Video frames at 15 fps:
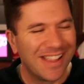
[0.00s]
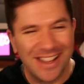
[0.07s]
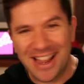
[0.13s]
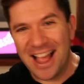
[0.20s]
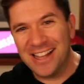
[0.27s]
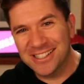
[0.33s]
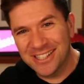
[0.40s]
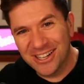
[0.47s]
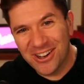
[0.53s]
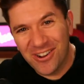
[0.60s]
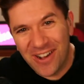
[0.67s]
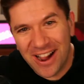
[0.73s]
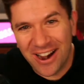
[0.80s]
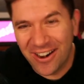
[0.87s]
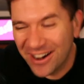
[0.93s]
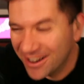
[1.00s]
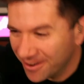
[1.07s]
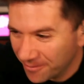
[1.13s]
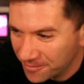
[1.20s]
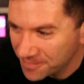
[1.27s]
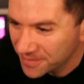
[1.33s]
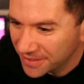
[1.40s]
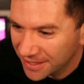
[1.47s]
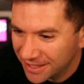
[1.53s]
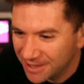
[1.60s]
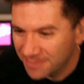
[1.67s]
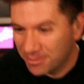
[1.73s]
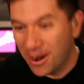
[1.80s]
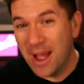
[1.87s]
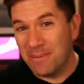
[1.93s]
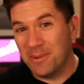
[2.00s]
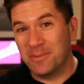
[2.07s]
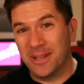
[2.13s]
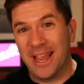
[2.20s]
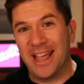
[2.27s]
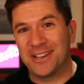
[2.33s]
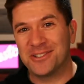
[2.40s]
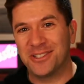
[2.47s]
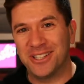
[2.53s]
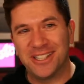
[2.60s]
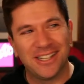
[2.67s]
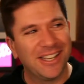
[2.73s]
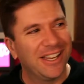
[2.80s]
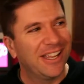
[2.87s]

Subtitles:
Kyle's going to go hire him. Probably, actually.